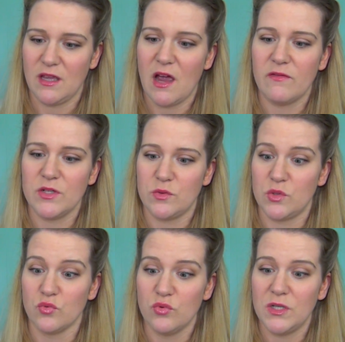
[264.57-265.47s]
The coverage
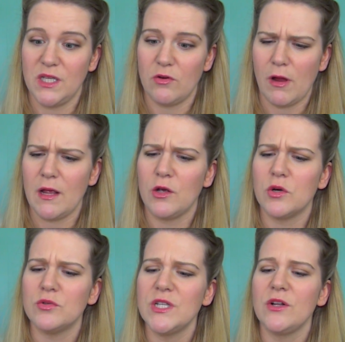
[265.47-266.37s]
was really great.
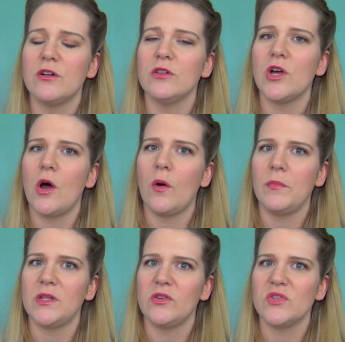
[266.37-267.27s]
Golden glow,
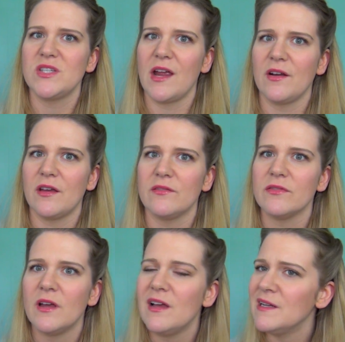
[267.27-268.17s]
I'm a little scared of.